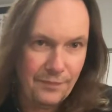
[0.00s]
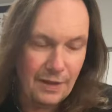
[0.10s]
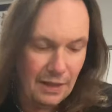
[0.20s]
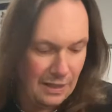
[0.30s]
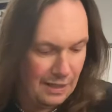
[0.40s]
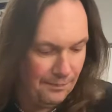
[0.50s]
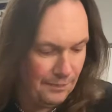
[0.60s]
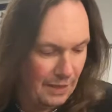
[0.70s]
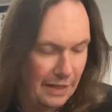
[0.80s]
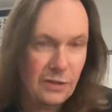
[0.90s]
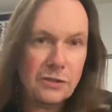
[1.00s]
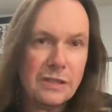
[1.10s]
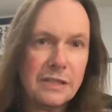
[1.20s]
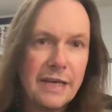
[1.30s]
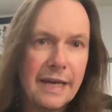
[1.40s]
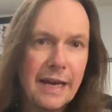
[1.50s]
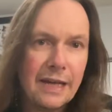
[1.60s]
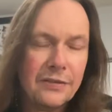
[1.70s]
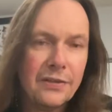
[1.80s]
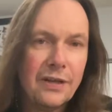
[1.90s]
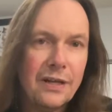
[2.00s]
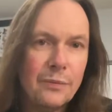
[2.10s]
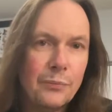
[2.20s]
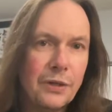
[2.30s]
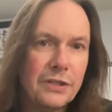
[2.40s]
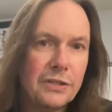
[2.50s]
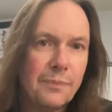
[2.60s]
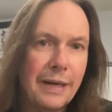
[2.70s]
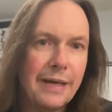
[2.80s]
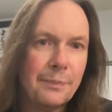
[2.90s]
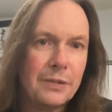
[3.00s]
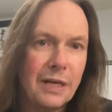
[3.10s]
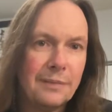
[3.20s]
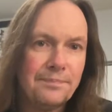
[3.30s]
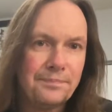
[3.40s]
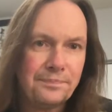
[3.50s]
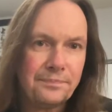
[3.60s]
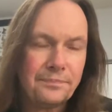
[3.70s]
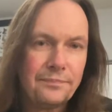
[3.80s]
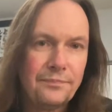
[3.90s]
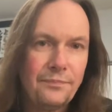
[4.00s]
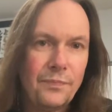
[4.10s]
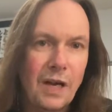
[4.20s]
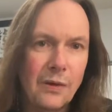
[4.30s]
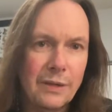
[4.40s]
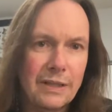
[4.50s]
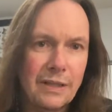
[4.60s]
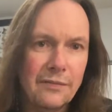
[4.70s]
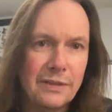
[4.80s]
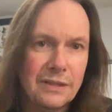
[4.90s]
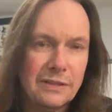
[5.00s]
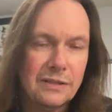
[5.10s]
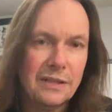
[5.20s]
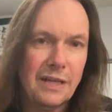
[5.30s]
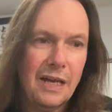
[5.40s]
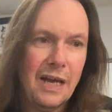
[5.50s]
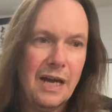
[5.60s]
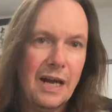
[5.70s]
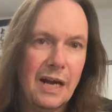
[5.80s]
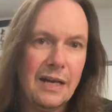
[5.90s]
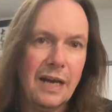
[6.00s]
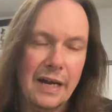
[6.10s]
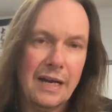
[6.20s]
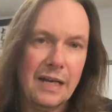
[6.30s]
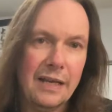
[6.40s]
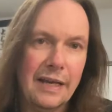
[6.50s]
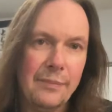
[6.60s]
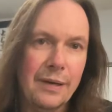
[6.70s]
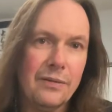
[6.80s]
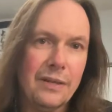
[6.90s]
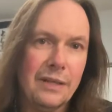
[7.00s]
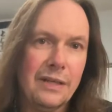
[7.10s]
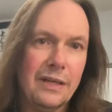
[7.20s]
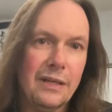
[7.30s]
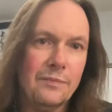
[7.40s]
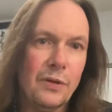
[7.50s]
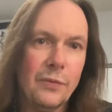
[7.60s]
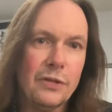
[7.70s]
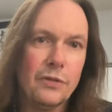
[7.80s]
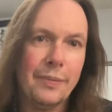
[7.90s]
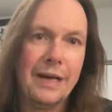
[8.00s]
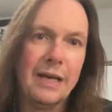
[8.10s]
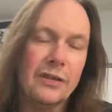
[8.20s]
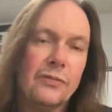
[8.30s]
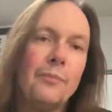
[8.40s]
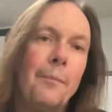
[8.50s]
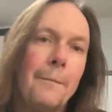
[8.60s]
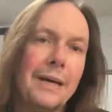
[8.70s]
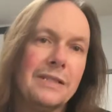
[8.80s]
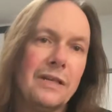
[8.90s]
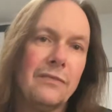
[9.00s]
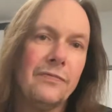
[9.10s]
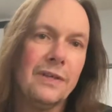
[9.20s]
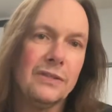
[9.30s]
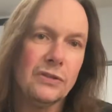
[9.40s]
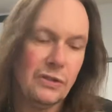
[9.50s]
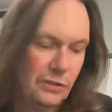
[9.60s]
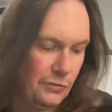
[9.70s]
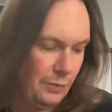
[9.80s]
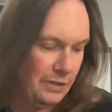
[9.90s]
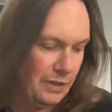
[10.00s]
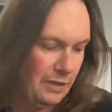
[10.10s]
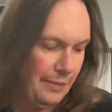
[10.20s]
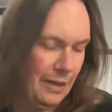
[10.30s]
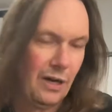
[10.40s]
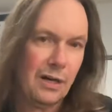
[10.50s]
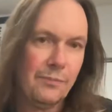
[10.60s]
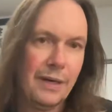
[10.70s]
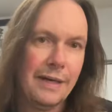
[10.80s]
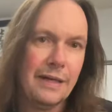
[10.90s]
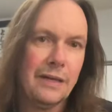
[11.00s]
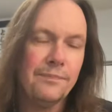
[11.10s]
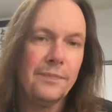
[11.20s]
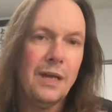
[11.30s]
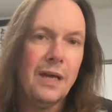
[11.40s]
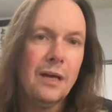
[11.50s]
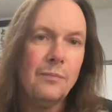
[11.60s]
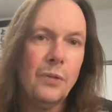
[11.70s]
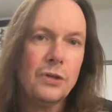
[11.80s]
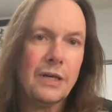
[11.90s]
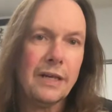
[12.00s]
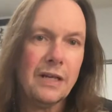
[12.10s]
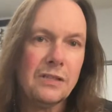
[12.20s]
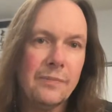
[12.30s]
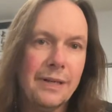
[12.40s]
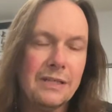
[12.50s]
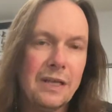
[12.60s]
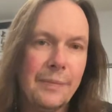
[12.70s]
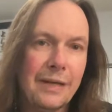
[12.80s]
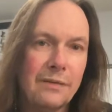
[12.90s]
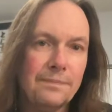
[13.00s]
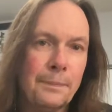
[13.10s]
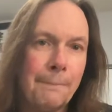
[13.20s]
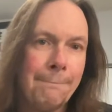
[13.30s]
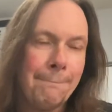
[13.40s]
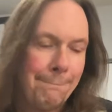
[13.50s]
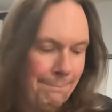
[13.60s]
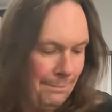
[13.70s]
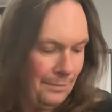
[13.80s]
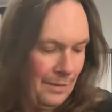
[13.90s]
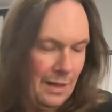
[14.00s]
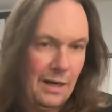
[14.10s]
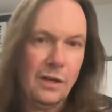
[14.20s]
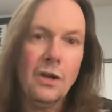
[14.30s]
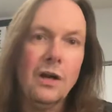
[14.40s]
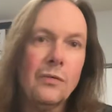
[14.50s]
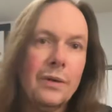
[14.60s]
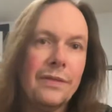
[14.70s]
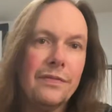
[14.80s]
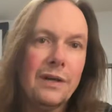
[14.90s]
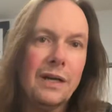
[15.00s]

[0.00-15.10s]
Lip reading: I use these Kick-Ass bridges by Hipshot. I really love these. I kind of like it better than the original Badass myself. So this is what's going to be on my Moonshine Custom bass coming out, along with